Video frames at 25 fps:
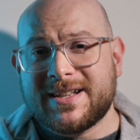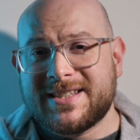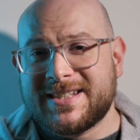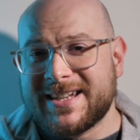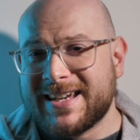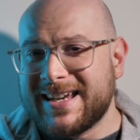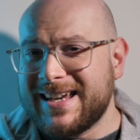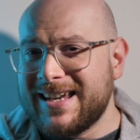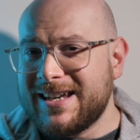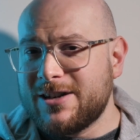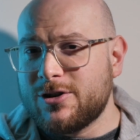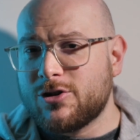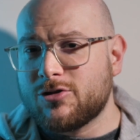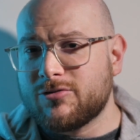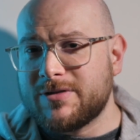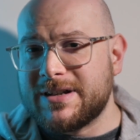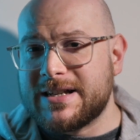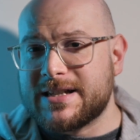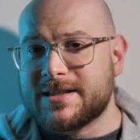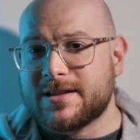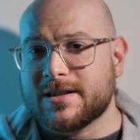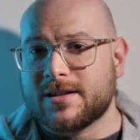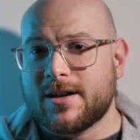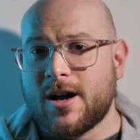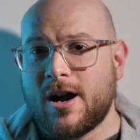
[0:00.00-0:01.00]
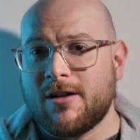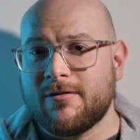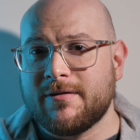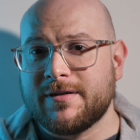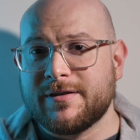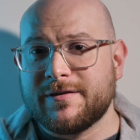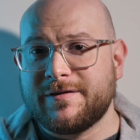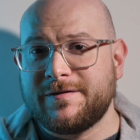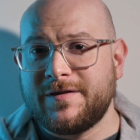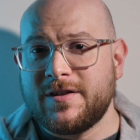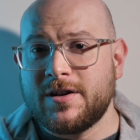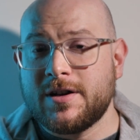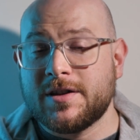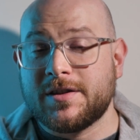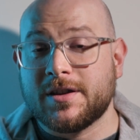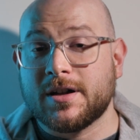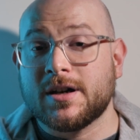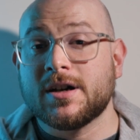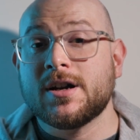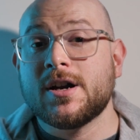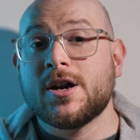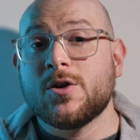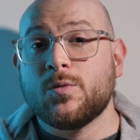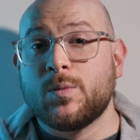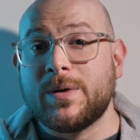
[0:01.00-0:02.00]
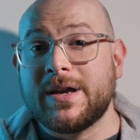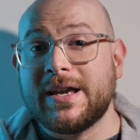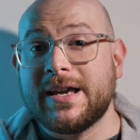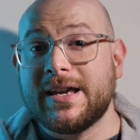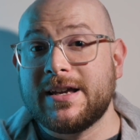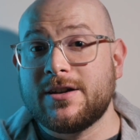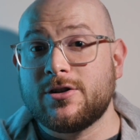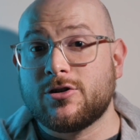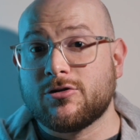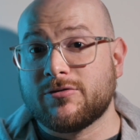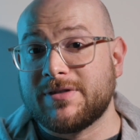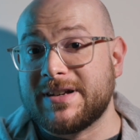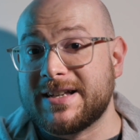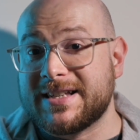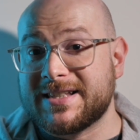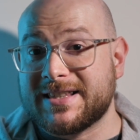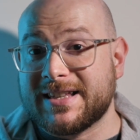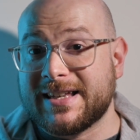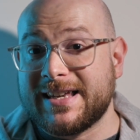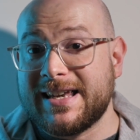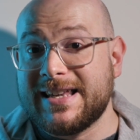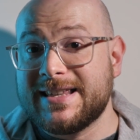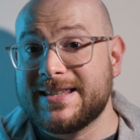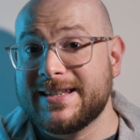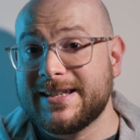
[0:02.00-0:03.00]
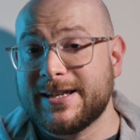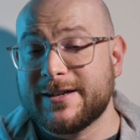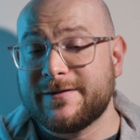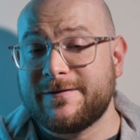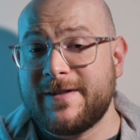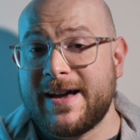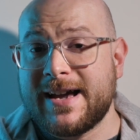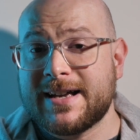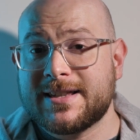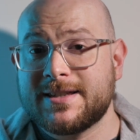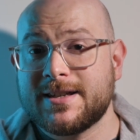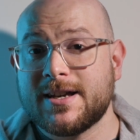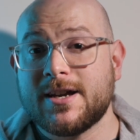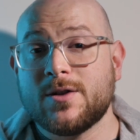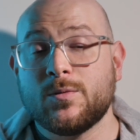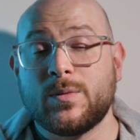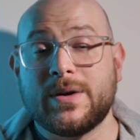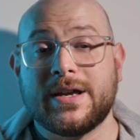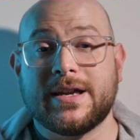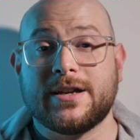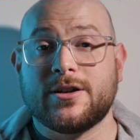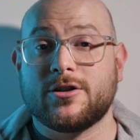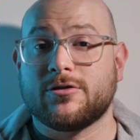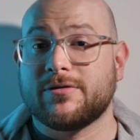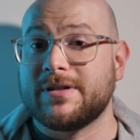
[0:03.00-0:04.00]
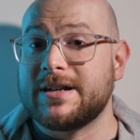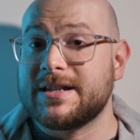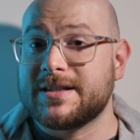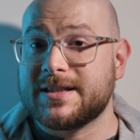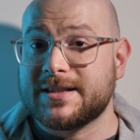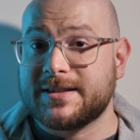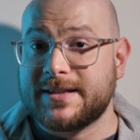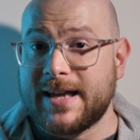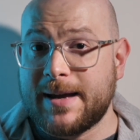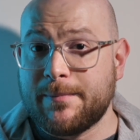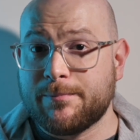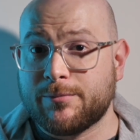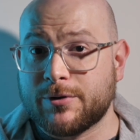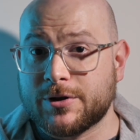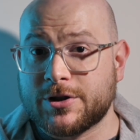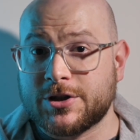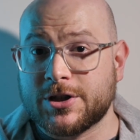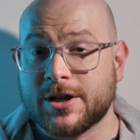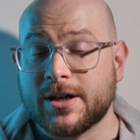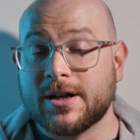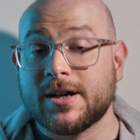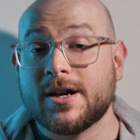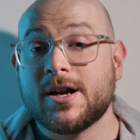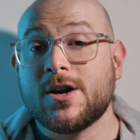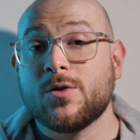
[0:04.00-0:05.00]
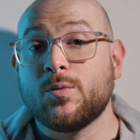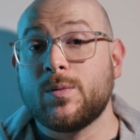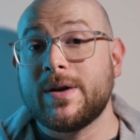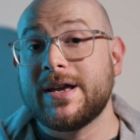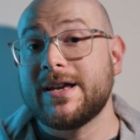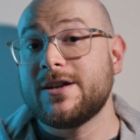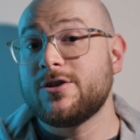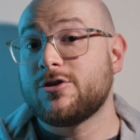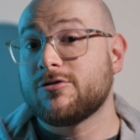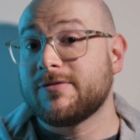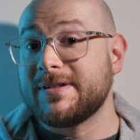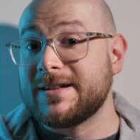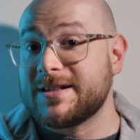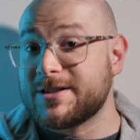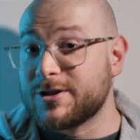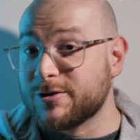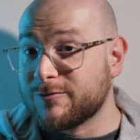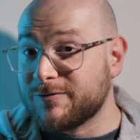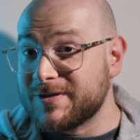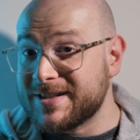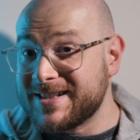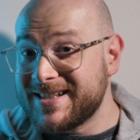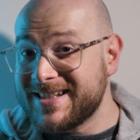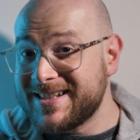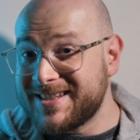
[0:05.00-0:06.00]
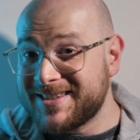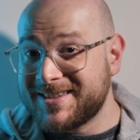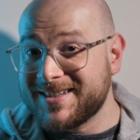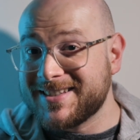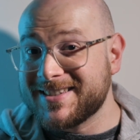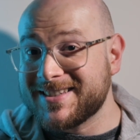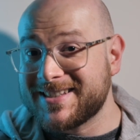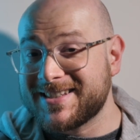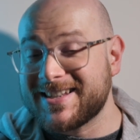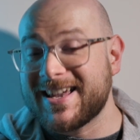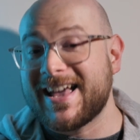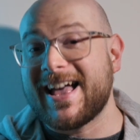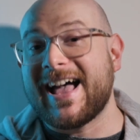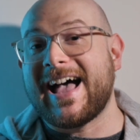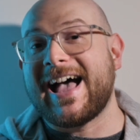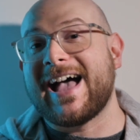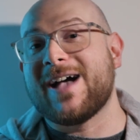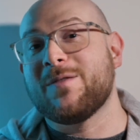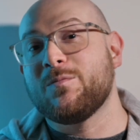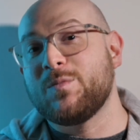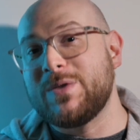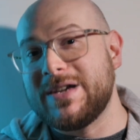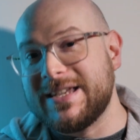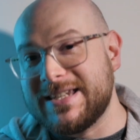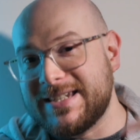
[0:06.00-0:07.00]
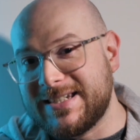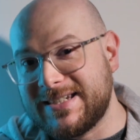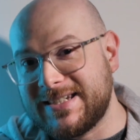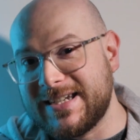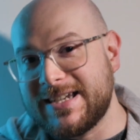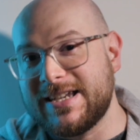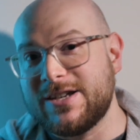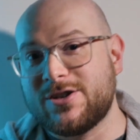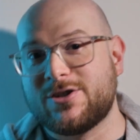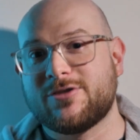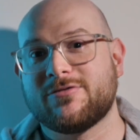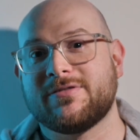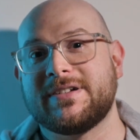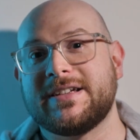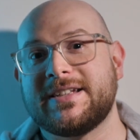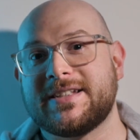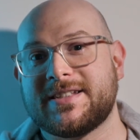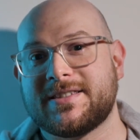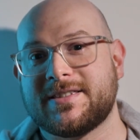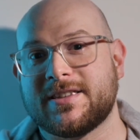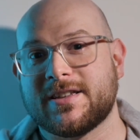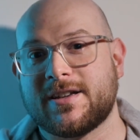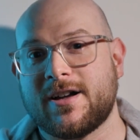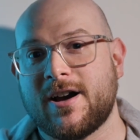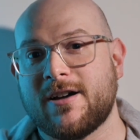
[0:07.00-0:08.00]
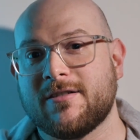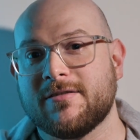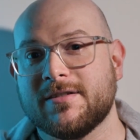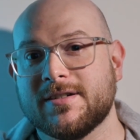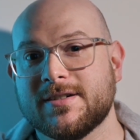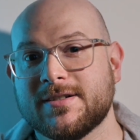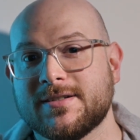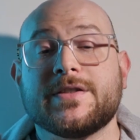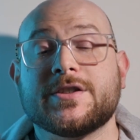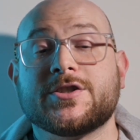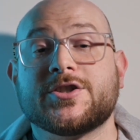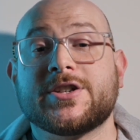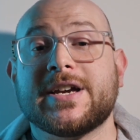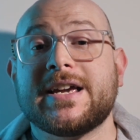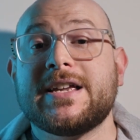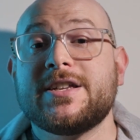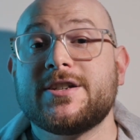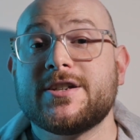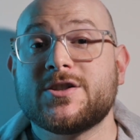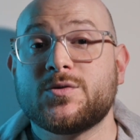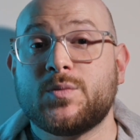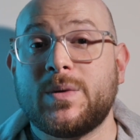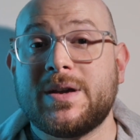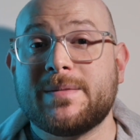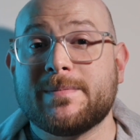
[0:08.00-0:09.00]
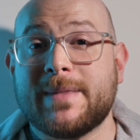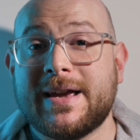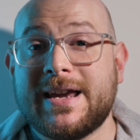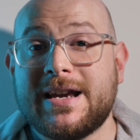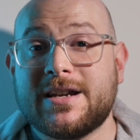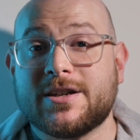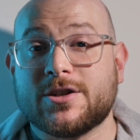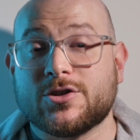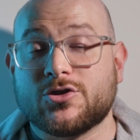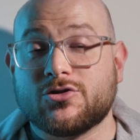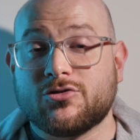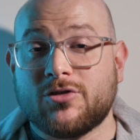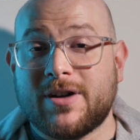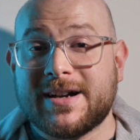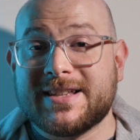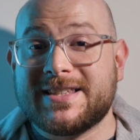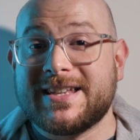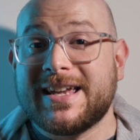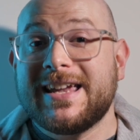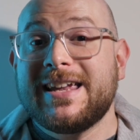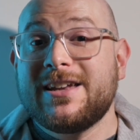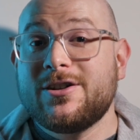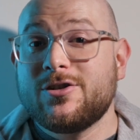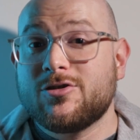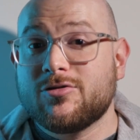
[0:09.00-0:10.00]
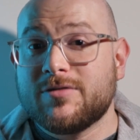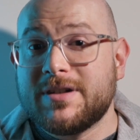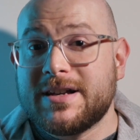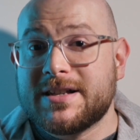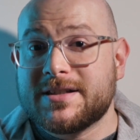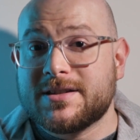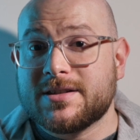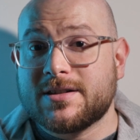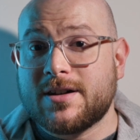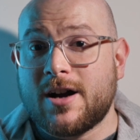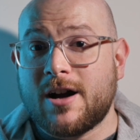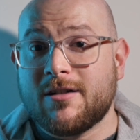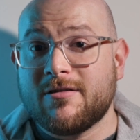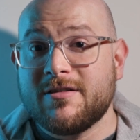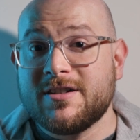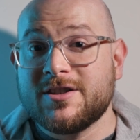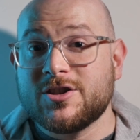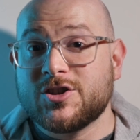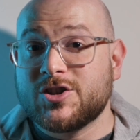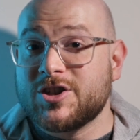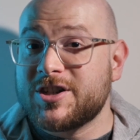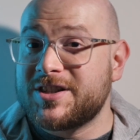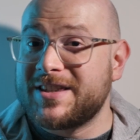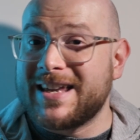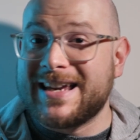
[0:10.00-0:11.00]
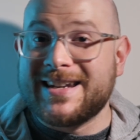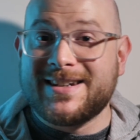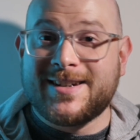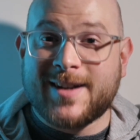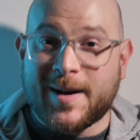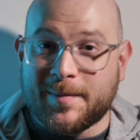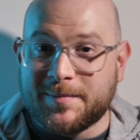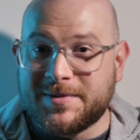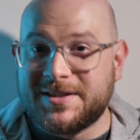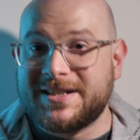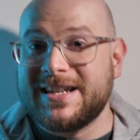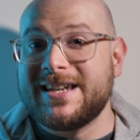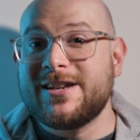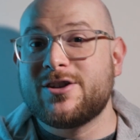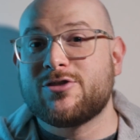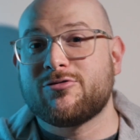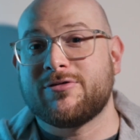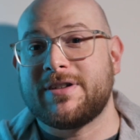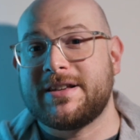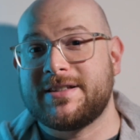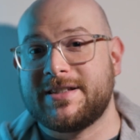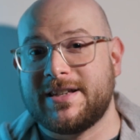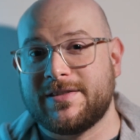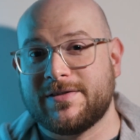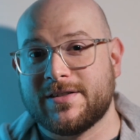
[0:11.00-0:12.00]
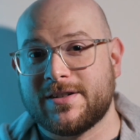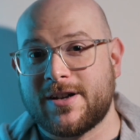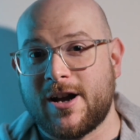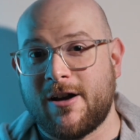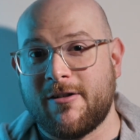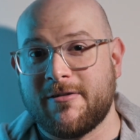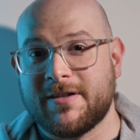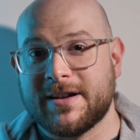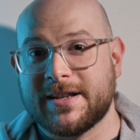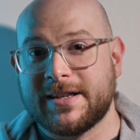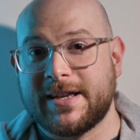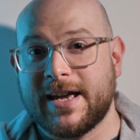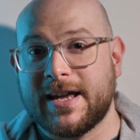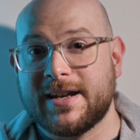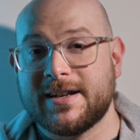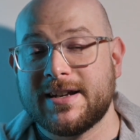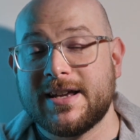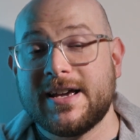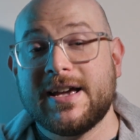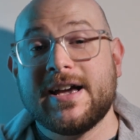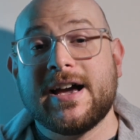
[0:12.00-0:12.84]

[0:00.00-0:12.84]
to increase the current further, we increase the heating effect, we increase the temperature, we increase the resistance, and we decrease the current. The changes we make to try to increase the current just end up decreasing the current again.